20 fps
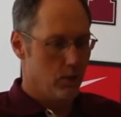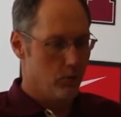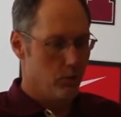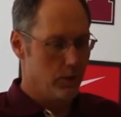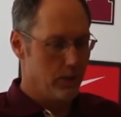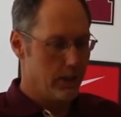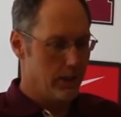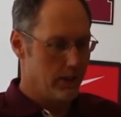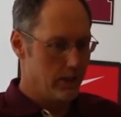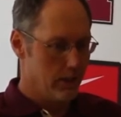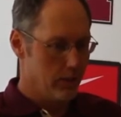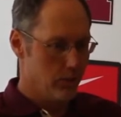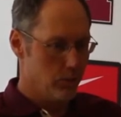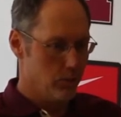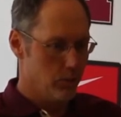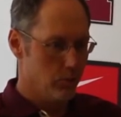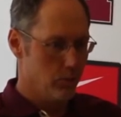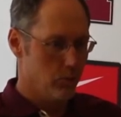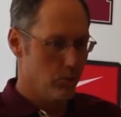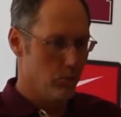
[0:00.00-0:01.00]
really,
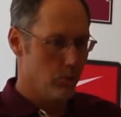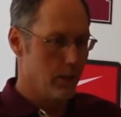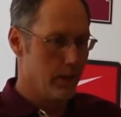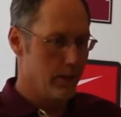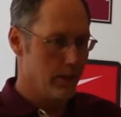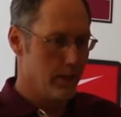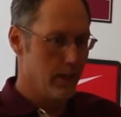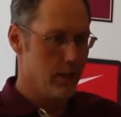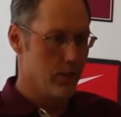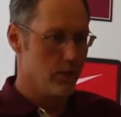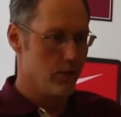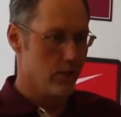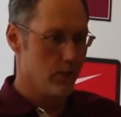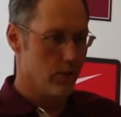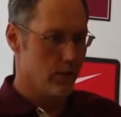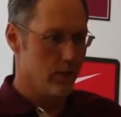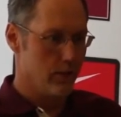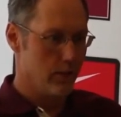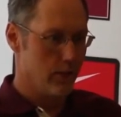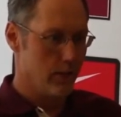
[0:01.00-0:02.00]
what it does
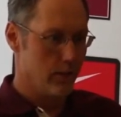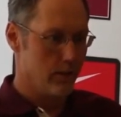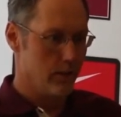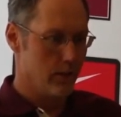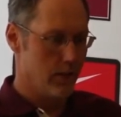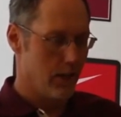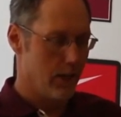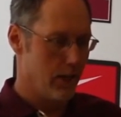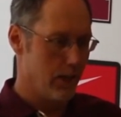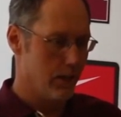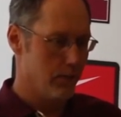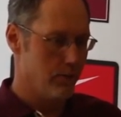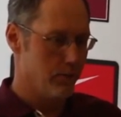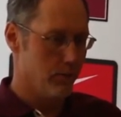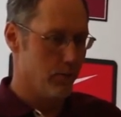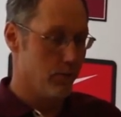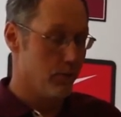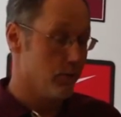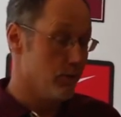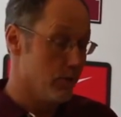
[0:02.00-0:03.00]
is it,
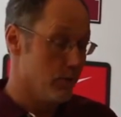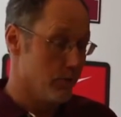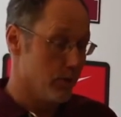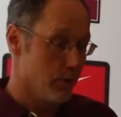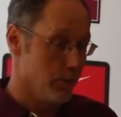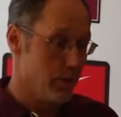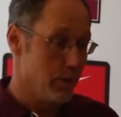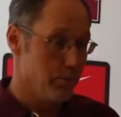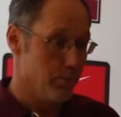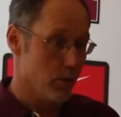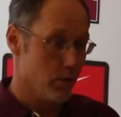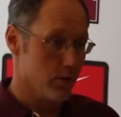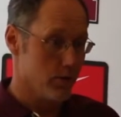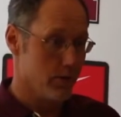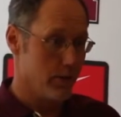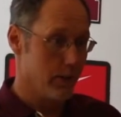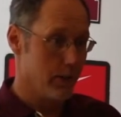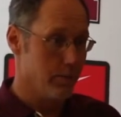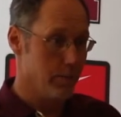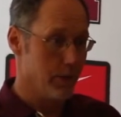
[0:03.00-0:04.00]
it for me
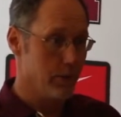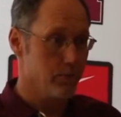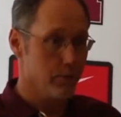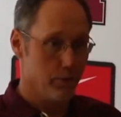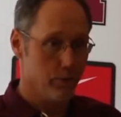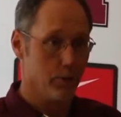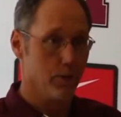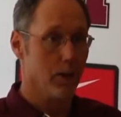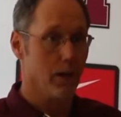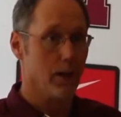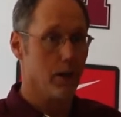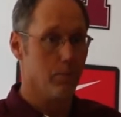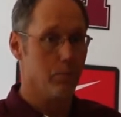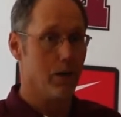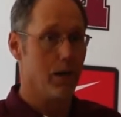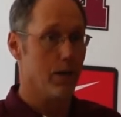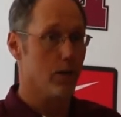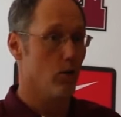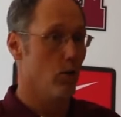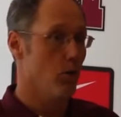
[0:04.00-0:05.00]
personally, it makes me feel like I'm
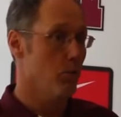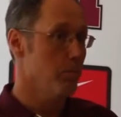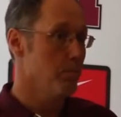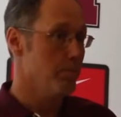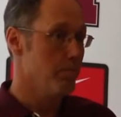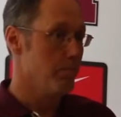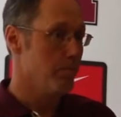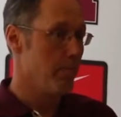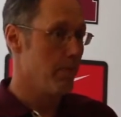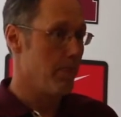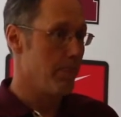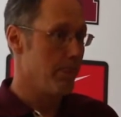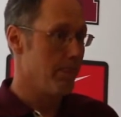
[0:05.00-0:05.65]
back home.